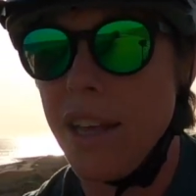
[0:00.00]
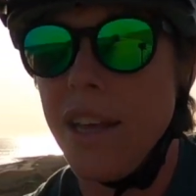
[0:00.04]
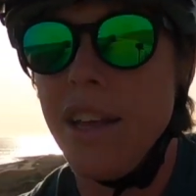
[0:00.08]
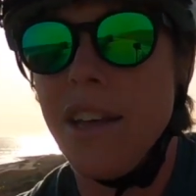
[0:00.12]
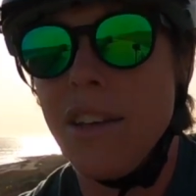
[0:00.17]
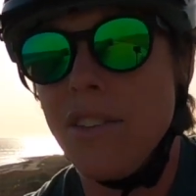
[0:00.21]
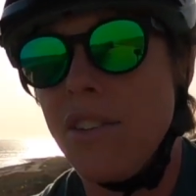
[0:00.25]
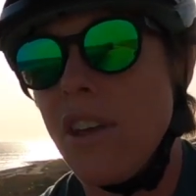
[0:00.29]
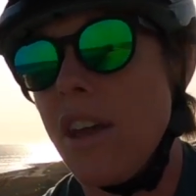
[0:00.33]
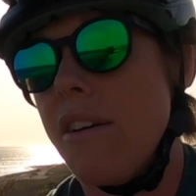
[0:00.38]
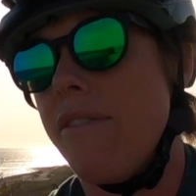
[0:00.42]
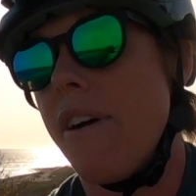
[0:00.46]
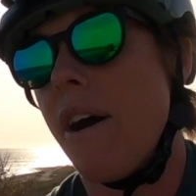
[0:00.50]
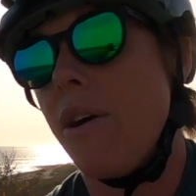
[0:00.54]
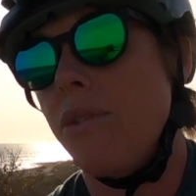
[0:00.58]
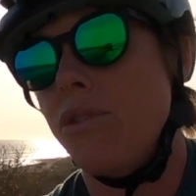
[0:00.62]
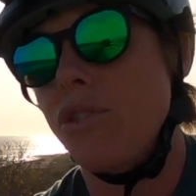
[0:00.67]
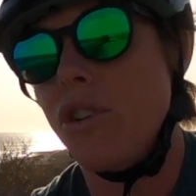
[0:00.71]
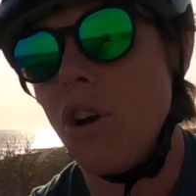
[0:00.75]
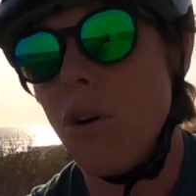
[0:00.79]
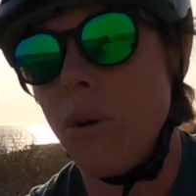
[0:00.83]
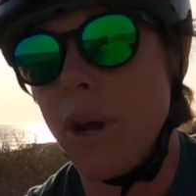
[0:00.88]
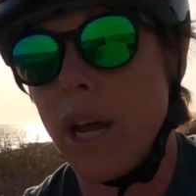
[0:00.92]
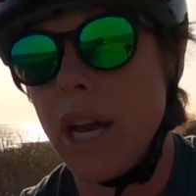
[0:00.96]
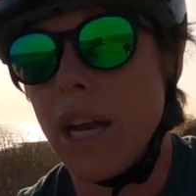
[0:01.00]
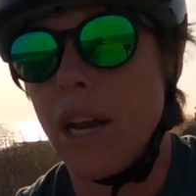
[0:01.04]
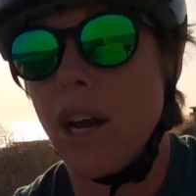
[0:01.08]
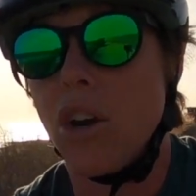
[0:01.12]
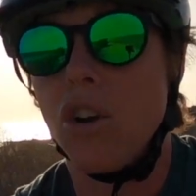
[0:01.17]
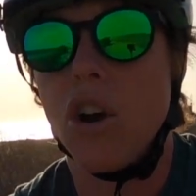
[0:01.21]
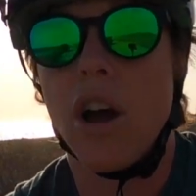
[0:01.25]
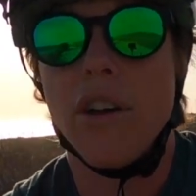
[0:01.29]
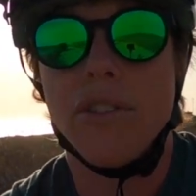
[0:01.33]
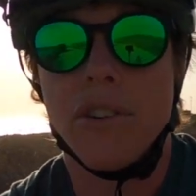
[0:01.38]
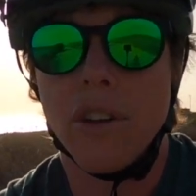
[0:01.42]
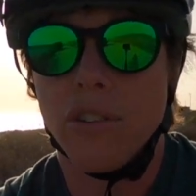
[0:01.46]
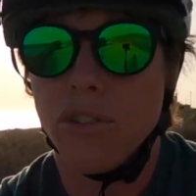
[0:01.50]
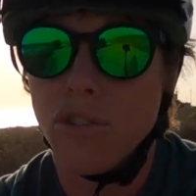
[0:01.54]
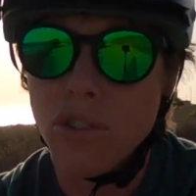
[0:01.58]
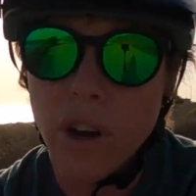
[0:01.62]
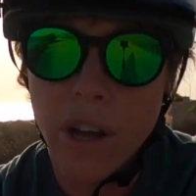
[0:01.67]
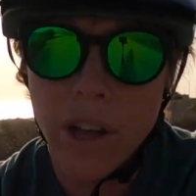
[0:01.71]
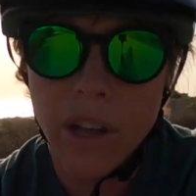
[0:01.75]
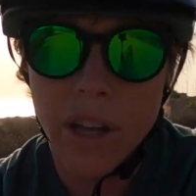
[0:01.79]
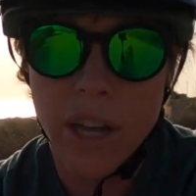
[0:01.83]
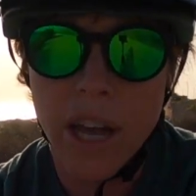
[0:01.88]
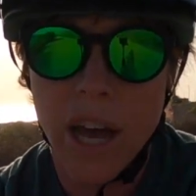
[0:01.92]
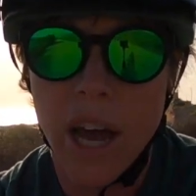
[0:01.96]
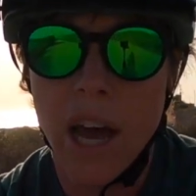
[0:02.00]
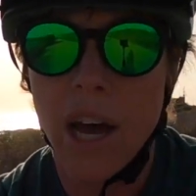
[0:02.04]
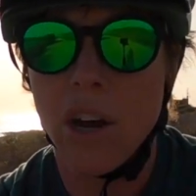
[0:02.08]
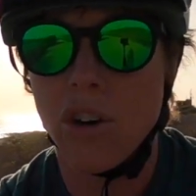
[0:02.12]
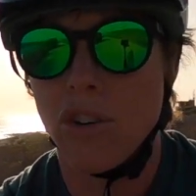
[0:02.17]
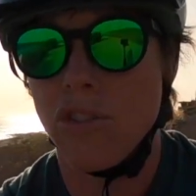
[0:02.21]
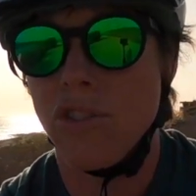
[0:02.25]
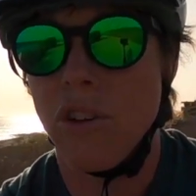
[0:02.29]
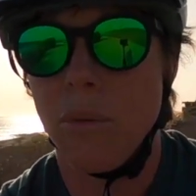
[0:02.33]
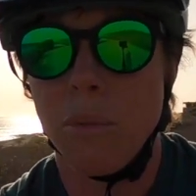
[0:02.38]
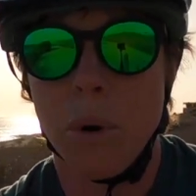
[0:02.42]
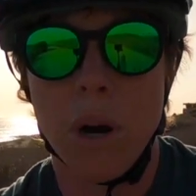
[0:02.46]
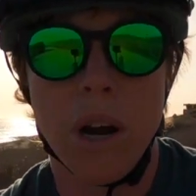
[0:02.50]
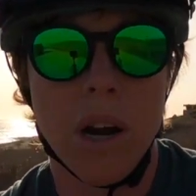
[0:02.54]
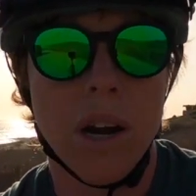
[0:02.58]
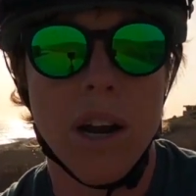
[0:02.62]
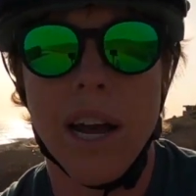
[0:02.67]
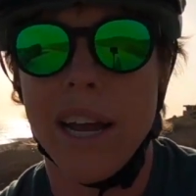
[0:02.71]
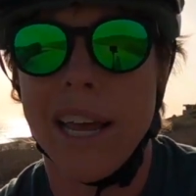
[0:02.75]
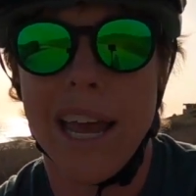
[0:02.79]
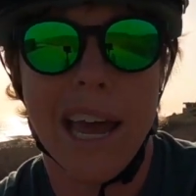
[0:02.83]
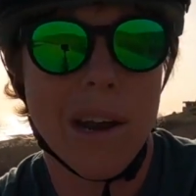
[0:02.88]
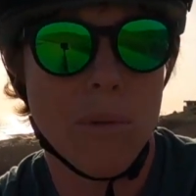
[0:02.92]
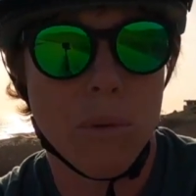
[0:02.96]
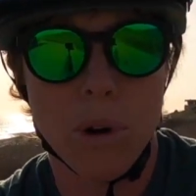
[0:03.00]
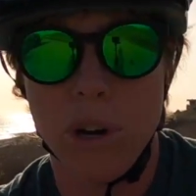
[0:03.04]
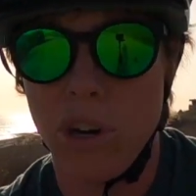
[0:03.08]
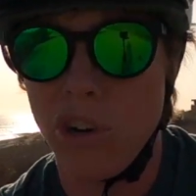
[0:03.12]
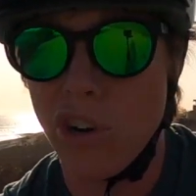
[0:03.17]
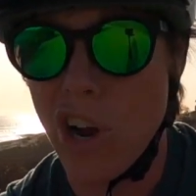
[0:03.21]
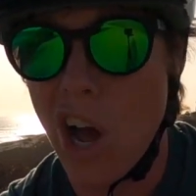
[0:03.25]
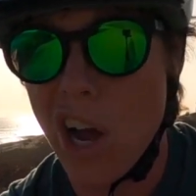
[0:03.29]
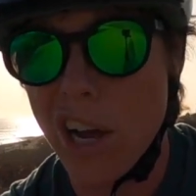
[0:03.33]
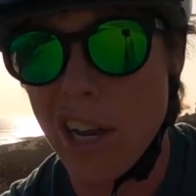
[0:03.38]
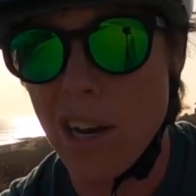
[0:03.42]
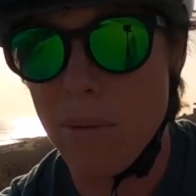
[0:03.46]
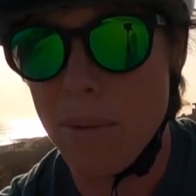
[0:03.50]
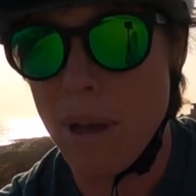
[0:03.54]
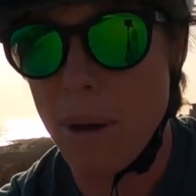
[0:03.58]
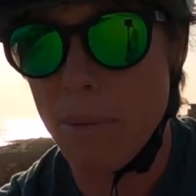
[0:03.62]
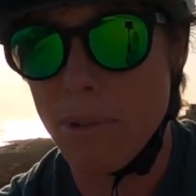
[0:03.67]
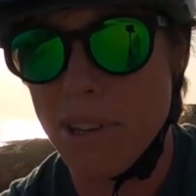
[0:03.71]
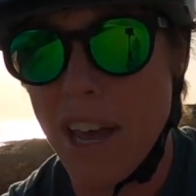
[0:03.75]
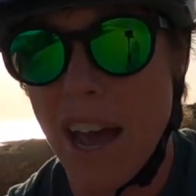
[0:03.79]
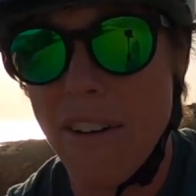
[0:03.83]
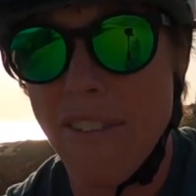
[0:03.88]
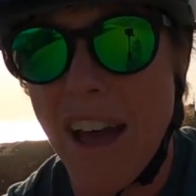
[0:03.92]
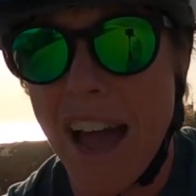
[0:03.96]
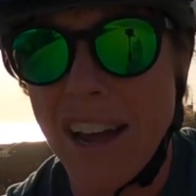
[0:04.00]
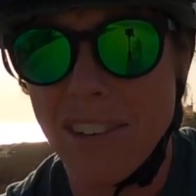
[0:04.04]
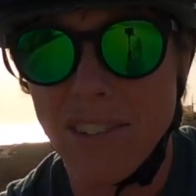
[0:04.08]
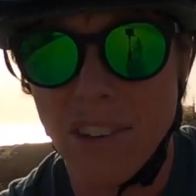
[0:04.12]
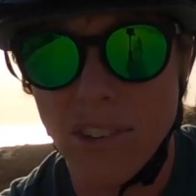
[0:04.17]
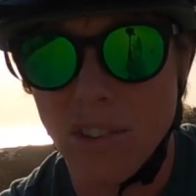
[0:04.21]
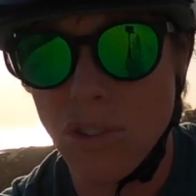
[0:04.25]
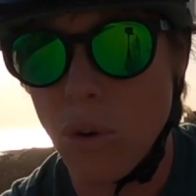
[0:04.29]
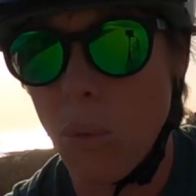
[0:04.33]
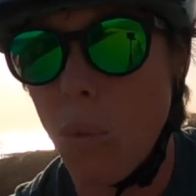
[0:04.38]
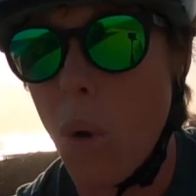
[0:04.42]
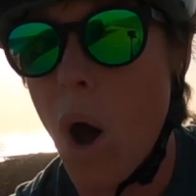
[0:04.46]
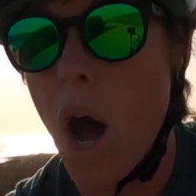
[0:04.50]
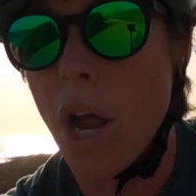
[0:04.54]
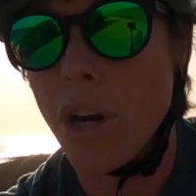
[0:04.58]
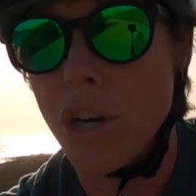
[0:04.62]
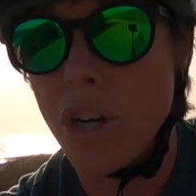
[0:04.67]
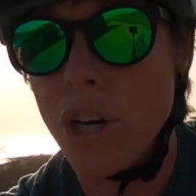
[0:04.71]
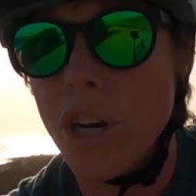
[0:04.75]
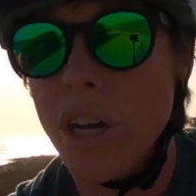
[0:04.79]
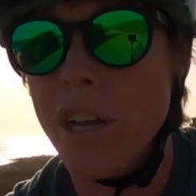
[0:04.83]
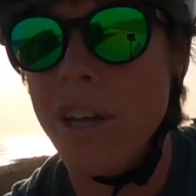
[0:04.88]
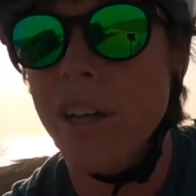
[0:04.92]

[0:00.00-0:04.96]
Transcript: Say if I was going across Australia or somewhere, again, where you're not gonna be able to have access to water.